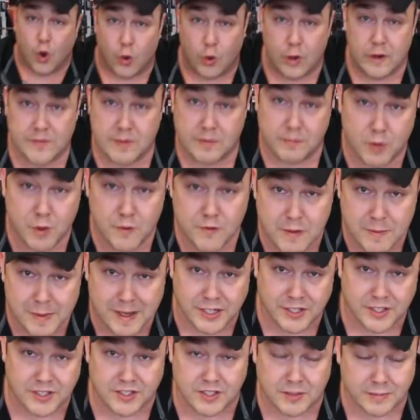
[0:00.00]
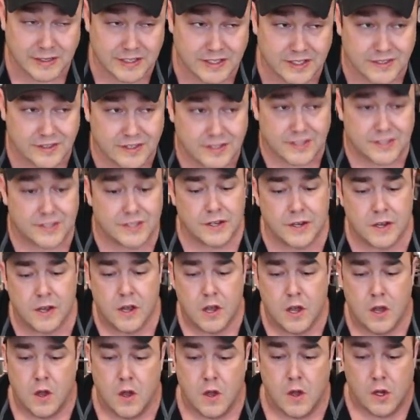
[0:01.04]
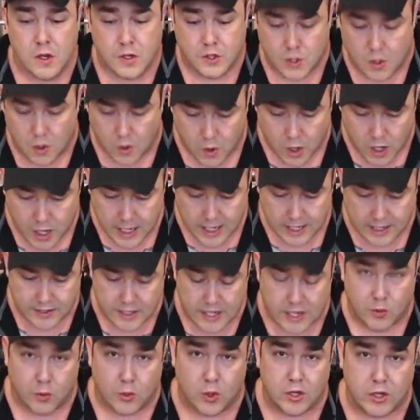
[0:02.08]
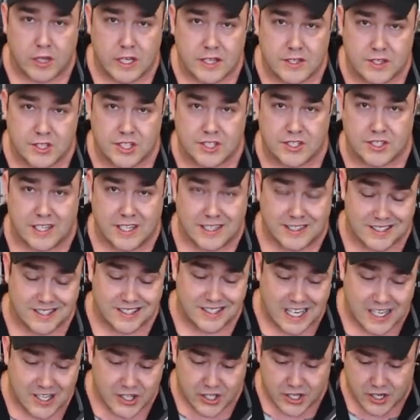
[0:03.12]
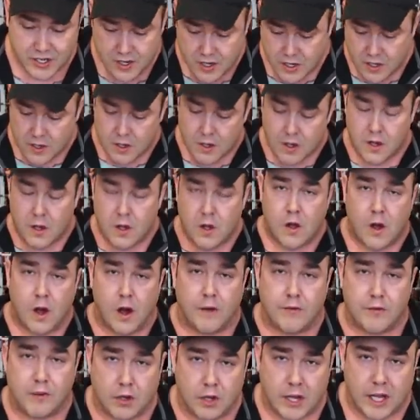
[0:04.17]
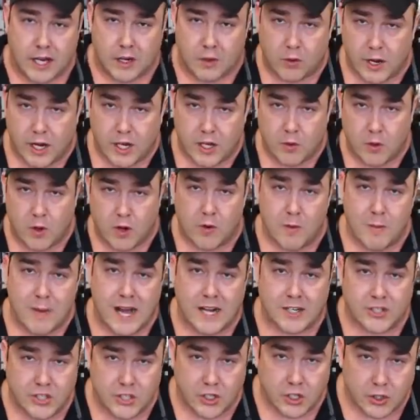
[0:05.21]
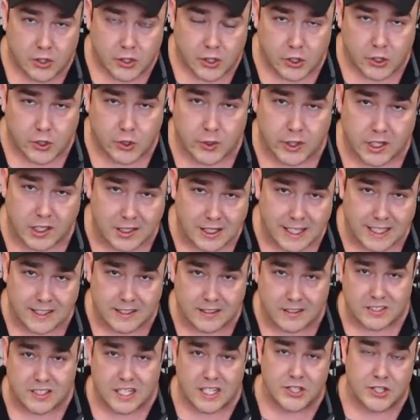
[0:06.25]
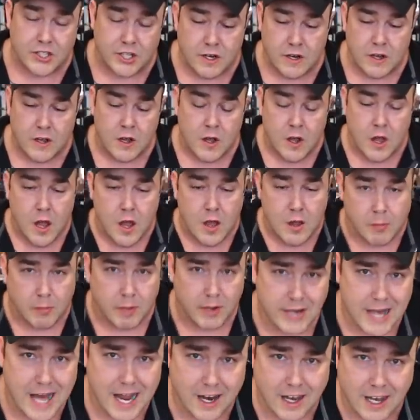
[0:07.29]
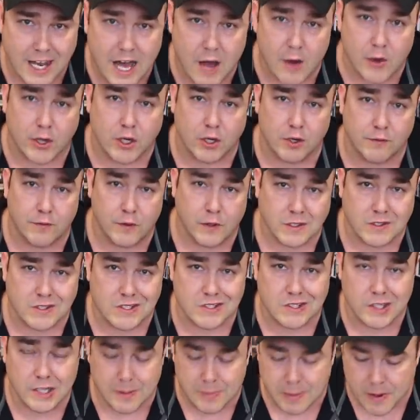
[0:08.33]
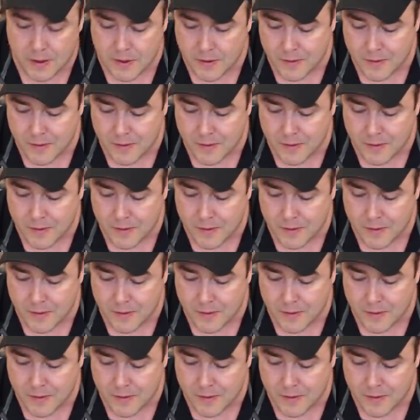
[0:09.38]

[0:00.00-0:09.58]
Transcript: Or even move the bench in some instances. So it, it really is just an extension of the leg, right? You want to imagine you're, you're doing a leg extension, but not allowing your foot to slip.